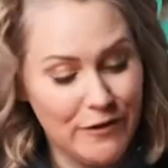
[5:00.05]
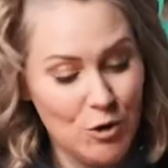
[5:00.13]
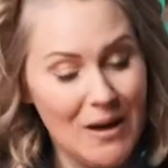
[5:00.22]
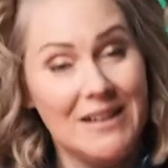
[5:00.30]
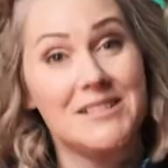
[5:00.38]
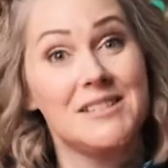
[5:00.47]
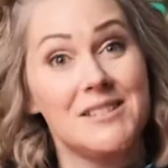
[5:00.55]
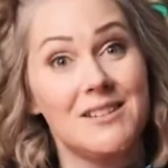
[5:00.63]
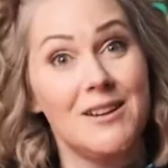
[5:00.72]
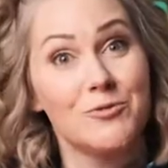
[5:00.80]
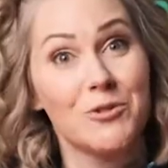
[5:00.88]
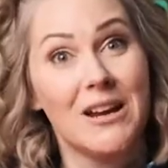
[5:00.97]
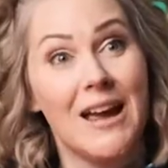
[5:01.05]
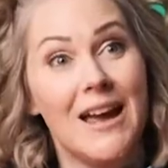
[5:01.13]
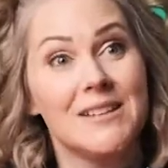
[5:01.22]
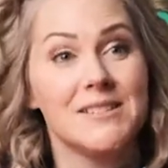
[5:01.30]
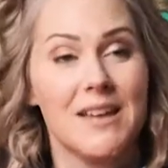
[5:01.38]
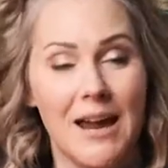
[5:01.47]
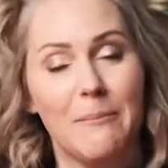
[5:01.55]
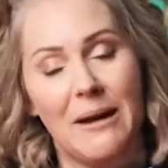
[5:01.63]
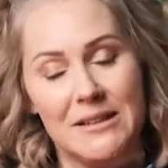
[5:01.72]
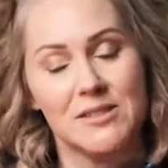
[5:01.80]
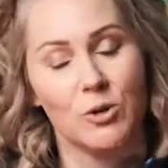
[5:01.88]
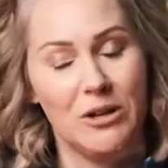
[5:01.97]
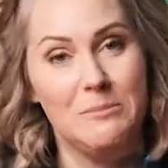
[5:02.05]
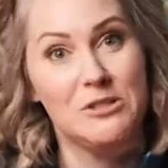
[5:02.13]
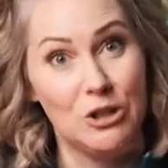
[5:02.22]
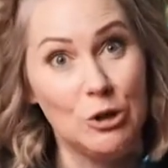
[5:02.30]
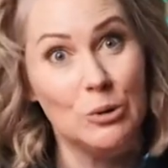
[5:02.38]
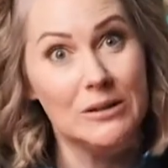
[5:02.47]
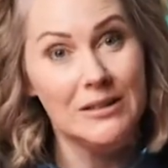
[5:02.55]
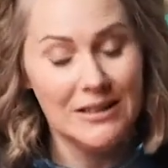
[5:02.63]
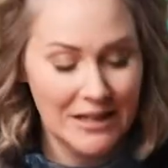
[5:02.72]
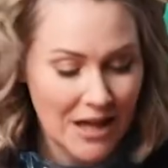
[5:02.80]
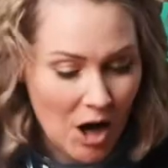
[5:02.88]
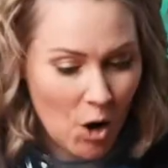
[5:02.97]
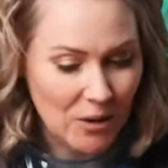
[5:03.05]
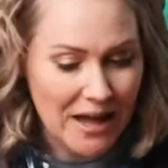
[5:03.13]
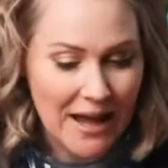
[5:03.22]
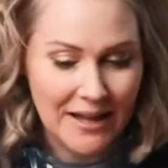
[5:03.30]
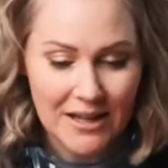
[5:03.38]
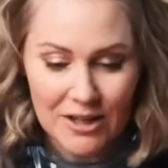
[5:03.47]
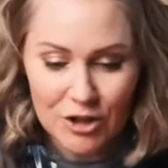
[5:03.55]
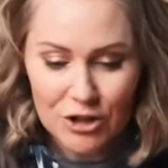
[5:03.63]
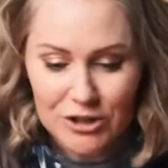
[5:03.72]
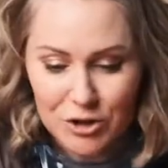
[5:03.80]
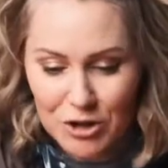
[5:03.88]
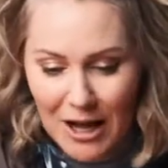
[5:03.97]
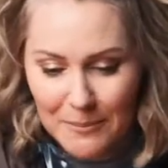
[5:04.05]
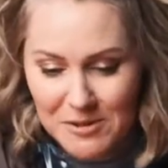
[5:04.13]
you had to sit on dry ice? I might scream too. Okay, good job,